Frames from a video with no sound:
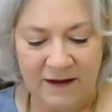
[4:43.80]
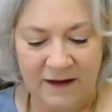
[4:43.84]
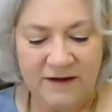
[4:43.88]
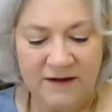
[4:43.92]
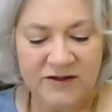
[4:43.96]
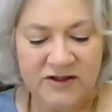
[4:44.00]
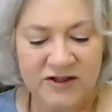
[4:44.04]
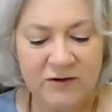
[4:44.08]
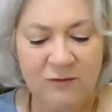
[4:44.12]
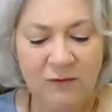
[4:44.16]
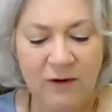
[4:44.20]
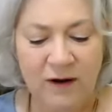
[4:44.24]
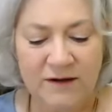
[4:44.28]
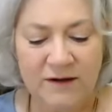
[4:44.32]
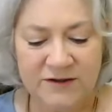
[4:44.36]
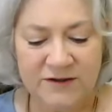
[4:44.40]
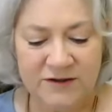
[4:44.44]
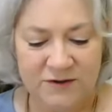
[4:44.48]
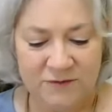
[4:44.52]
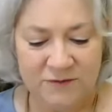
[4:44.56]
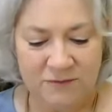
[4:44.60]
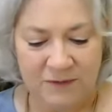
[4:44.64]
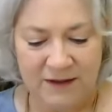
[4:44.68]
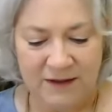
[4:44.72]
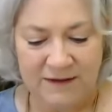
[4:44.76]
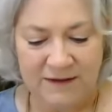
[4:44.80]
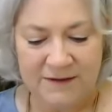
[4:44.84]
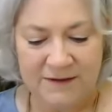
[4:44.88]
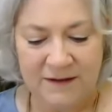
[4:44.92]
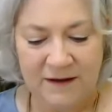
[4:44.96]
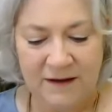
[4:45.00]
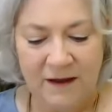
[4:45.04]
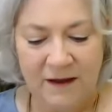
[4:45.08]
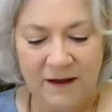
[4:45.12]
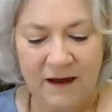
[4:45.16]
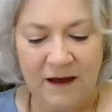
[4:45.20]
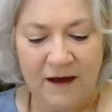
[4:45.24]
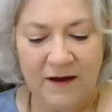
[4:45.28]
She was, to weet,
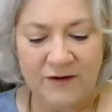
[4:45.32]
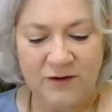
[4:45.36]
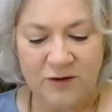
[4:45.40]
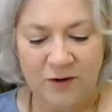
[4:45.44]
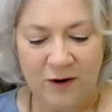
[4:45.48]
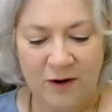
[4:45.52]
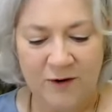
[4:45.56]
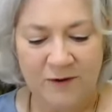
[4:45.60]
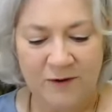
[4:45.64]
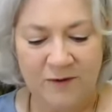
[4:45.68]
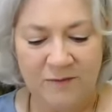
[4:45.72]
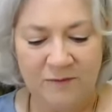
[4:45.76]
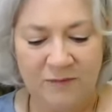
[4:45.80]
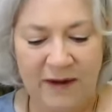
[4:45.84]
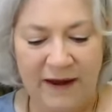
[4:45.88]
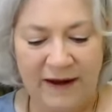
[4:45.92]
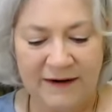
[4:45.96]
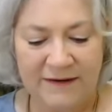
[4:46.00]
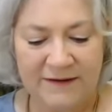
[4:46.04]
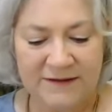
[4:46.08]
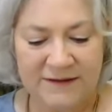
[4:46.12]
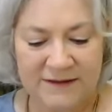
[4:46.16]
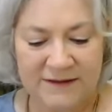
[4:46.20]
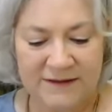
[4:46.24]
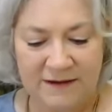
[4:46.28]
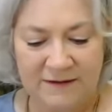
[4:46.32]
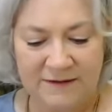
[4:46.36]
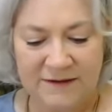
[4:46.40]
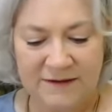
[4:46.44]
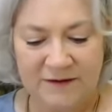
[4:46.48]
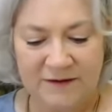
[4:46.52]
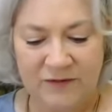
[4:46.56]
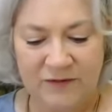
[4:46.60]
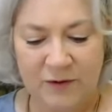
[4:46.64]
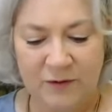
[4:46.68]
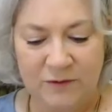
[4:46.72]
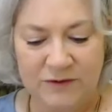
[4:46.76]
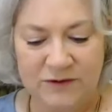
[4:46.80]
a daughter by descent
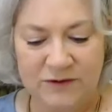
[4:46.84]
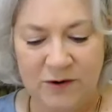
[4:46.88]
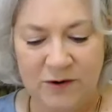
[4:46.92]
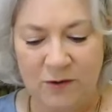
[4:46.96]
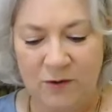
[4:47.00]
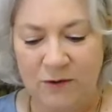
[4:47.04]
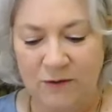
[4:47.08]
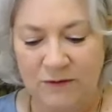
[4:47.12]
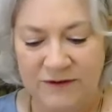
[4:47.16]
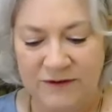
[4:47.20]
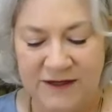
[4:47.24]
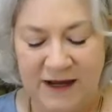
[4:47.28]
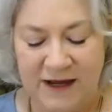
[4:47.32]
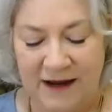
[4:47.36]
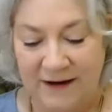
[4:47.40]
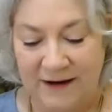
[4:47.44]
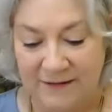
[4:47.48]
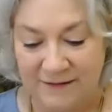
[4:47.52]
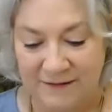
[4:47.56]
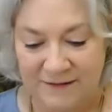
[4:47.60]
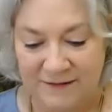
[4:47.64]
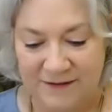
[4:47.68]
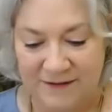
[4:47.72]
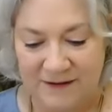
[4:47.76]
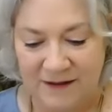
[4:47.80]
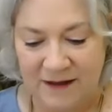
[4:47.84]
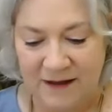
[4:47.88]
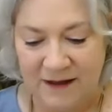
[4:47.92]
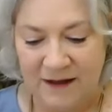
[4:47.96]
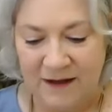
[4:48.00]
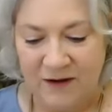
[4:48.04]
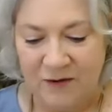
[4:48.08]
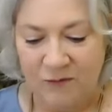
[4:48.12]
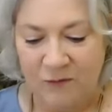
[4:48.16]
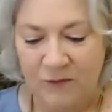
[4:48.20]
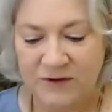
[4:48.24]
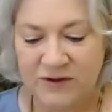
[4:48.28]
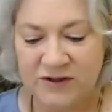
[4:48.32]
of those old Titans,
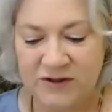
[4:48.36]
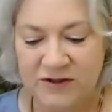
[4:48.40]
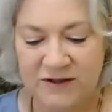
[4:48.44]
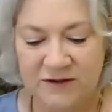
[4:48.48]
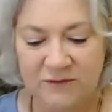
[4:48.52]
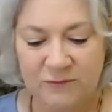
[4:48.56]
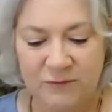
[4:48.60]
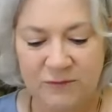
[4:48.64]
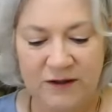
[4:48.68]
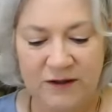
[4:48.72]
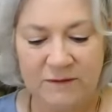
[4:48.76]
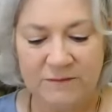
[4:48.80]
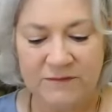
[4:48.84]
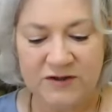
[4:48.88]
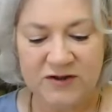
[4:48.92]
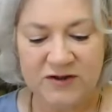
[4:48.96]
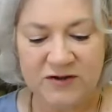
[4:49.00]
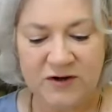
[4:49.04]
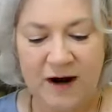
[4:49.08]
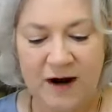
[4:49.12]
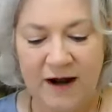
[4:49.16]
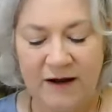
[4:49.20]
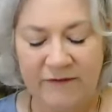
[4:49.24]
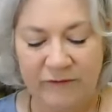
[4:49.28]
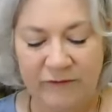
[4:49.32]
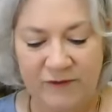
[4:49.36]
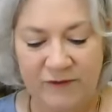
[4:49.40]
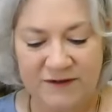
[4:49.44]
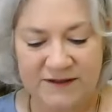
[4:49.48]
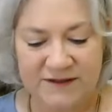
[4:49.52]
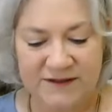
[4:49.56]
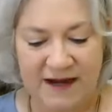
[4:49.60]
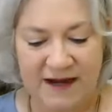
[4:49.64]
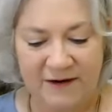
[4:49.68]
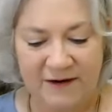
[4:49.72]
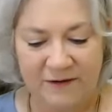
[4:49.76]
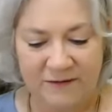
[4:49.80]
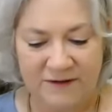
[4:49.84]
which did whilom strive with
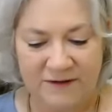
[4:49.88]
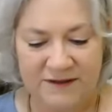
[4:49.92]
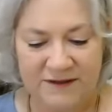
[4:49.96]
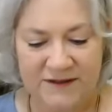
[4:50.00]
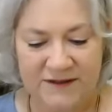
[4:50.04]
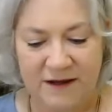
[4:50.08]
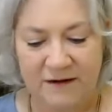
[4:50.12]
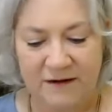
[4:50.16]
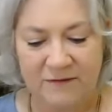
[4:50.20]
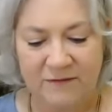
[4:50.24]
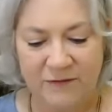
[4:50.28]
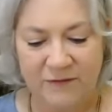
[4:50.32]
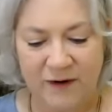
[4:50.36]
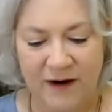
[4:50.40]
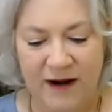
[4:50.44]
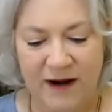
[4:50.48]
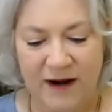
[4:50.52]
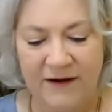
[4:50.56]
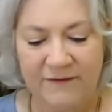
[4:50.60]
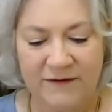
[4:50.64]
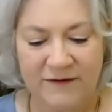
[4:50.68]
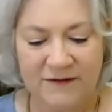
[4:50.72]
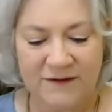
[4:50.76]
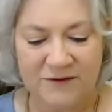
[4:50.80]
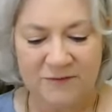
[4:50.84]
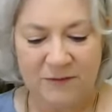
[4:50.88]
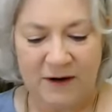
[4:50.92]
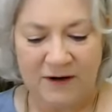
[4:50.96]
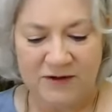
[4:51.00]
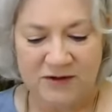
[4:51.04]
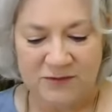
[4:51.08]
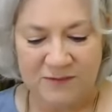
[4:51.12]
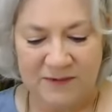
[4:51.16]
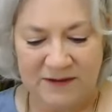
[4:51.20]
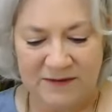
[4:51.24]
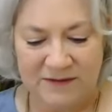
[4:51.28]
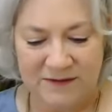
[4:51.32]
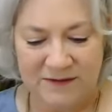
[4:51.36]
Saturn's son for heaven's
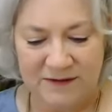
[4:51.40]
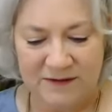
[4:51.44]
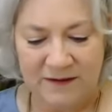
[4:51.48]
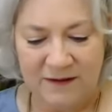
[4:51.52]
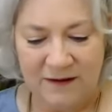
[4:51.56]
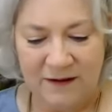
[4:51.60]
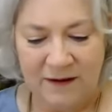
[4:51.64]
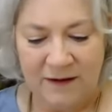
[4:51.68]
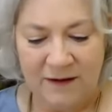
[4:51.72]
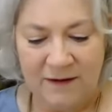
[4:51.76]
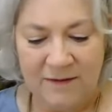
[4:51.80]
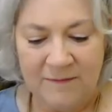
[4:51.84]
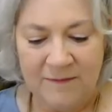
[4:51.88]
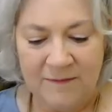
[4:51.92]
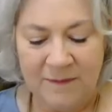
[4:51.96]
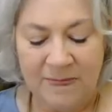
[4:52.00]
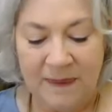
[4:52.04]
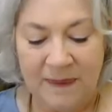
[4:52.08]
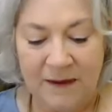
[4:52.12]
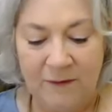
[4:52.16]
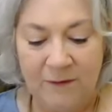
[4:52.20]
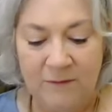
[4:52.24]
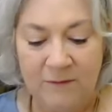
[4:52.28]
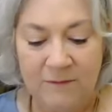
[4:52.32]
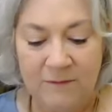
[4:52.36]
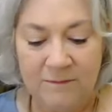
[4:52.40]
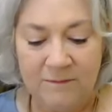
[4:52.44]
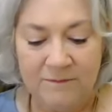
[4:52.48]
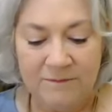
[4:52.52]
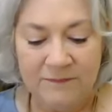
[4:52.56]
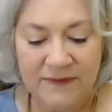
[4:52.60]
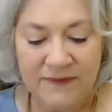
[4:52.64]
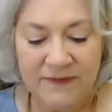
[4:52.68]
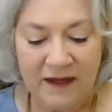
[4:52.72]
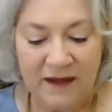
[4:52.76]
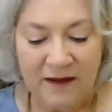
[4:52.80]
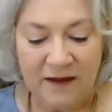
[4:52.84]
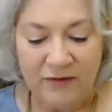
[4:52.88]
regiment,
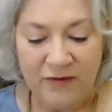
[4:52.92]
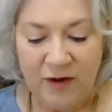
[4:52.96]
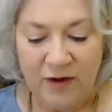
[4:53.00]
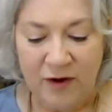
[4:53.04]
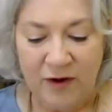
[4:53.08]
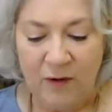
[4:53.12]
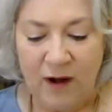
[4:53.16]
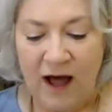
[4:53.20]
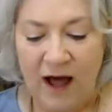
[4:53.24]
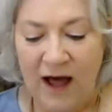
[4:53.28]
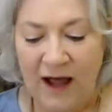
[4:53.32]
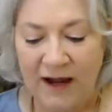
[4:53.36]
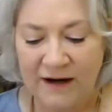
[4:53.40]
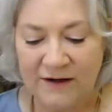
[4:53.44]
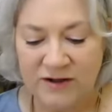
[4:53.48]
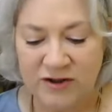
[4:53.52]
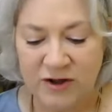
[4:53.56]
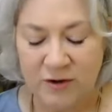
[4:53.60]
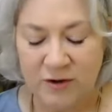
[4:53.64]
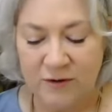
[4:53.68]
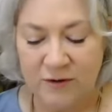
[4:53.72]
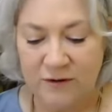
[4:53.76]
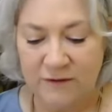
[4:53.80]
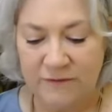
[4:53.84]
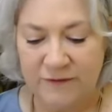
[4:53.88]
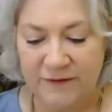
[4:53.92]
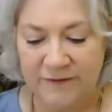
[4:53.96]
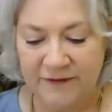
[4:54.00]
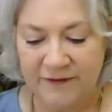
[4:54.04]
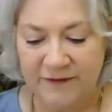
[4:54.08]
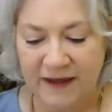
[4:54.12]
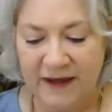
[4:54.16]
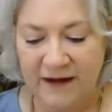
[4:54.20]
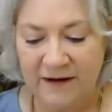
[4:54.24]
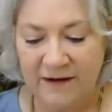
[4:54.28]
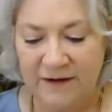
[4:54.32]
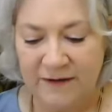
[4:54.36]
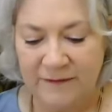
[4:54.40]
whom, though high Jove of
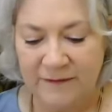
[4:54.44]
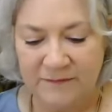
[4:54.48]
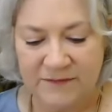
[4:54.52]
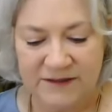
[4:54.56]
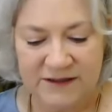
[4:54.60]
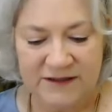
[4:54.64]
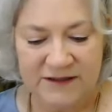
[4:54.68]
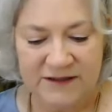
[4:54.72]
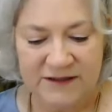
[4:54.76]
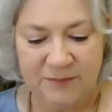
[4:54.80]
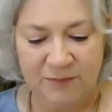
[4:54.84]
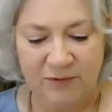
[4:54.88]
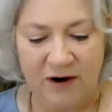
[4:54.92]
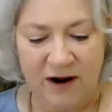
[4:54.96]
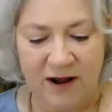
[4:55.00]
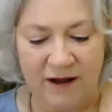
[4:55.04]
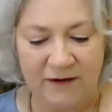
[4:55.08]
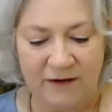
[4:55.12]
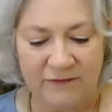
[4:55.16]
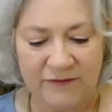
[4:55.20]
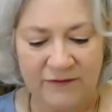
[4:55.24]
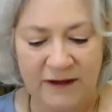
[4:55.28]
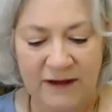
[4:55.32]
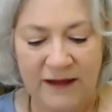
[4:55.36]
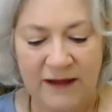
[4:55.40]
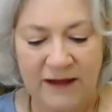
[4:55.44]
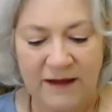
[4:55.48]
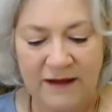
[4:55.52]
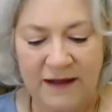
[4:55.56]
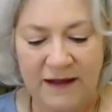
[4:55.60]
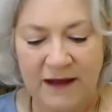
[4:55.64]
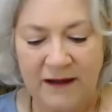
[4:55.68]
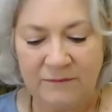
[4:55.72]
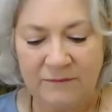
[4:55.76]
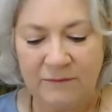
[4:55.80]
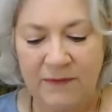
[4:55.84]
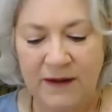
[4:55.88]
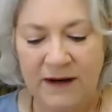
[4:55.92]
kingdom did deprive,
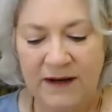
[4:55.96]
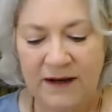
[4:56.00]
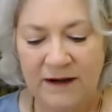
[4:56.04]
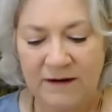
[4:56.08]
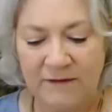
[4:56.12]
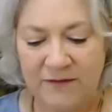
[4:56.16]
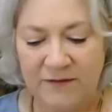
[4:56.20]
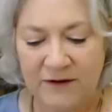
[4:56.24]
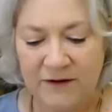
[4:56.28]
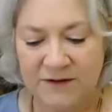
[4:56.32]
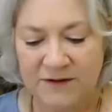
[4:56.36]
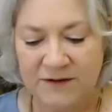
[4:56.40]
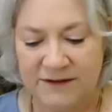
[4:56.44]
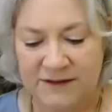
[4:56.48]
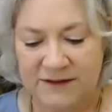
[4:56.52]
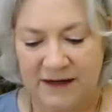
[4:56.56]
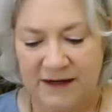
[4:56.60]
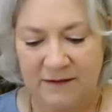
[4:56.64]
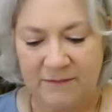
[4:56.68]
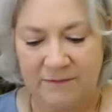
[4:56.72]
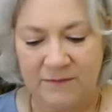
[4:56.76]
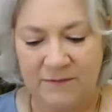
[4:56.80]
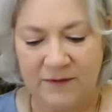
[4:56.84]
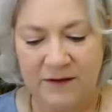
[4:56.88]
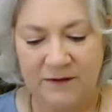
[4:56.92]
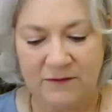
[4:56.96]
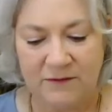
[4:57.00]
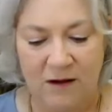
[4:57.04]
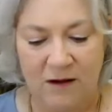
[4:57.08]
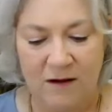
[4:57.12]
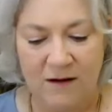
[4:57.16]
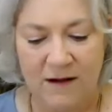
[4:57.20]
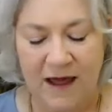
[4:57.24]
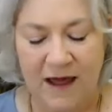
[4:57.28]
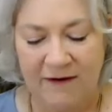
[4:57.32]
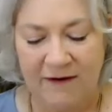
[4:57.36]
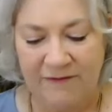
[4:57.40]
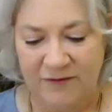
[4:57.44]
yet many of their stem
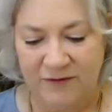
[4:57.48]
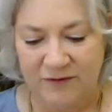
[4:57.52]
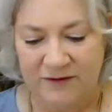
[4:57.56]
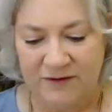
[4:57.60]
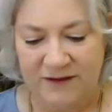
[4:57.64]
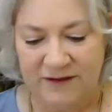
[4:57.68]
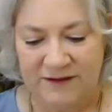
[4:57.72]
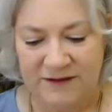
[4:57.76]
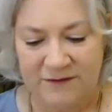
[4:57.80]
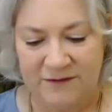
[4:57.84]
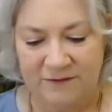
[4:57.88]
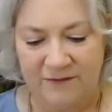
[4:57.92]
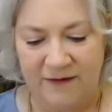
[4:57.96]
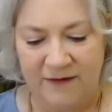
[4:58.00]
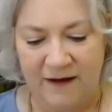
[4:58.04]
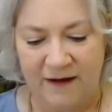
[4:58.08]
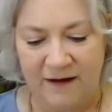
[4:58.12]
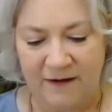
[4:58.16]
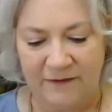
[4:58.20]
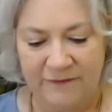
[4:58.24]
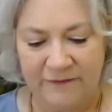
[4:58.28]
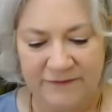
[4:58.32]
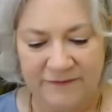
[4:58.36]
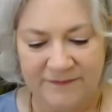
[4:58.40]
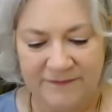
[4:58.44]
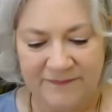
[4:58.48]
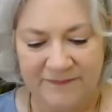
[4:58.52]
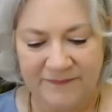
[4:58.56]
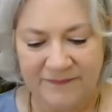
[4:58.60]
long after did survive.